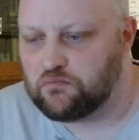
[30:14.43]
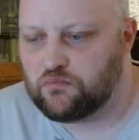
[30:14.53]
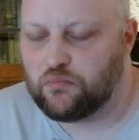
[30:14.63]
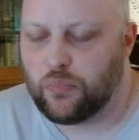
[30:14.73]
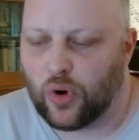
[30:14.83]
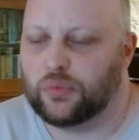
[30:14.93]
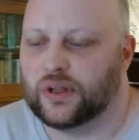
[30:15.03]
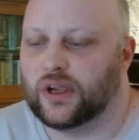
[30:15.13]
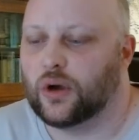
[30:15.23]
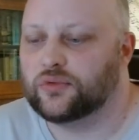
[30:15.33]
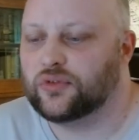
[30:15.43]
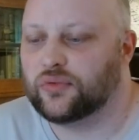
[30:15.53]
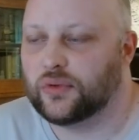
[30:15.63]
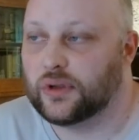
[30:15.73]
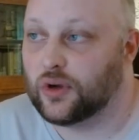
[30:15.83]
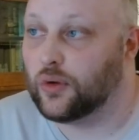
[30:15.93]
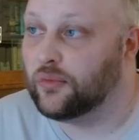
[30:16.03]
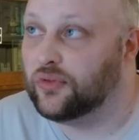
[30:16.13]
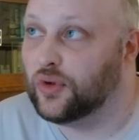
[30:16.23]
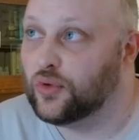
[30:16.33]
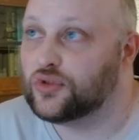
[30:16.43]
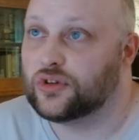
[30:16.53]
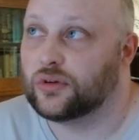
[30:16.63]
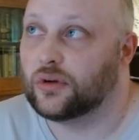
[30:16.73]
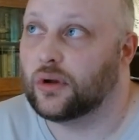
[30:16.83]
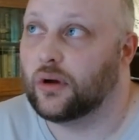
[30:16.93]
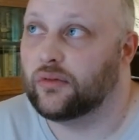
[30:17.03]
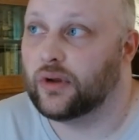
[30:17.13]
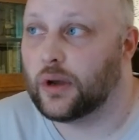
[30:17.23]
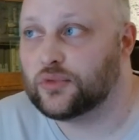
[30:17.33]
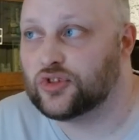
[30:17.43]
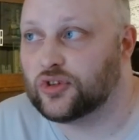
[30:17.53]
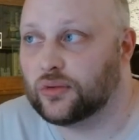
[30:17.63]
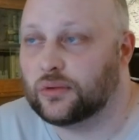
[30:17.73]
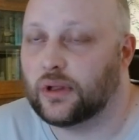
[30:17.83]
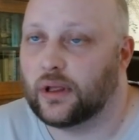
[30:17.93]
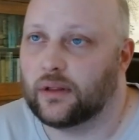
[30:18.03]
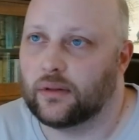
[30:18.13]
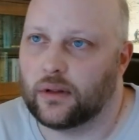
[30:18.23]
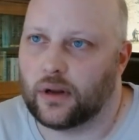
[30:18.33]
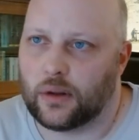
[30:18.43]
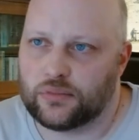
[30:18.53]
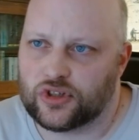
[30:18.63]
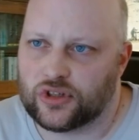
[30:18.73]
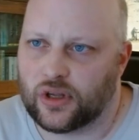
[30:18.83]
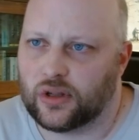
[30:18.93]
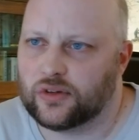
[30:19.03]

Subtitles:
probably comes from the confusion of Ramsund and Ramstad,